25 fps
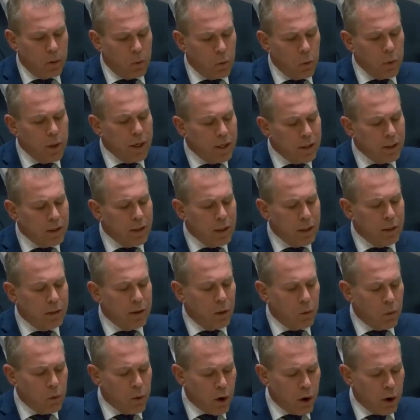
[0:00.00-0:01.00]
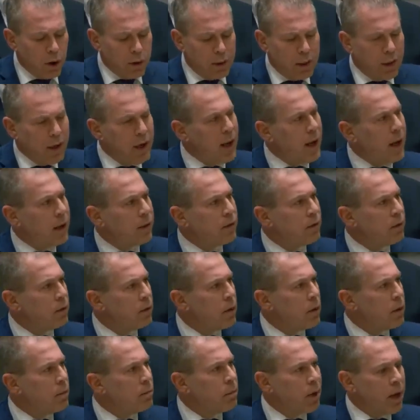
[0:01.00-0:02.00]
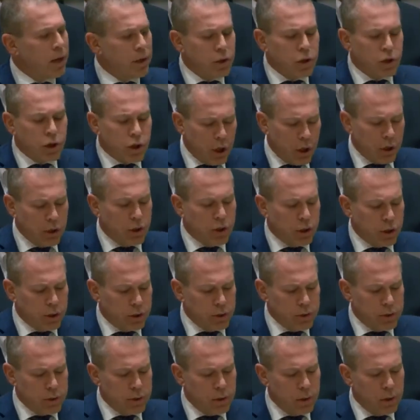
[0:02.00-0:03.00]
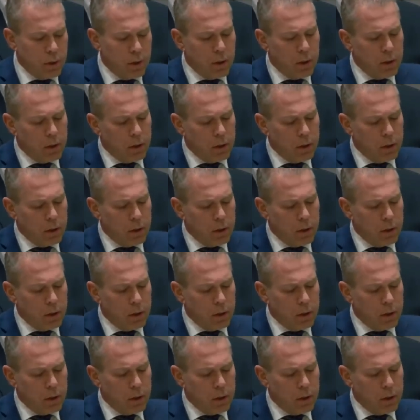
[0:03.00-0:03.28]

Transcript: We need a world led by Churchills,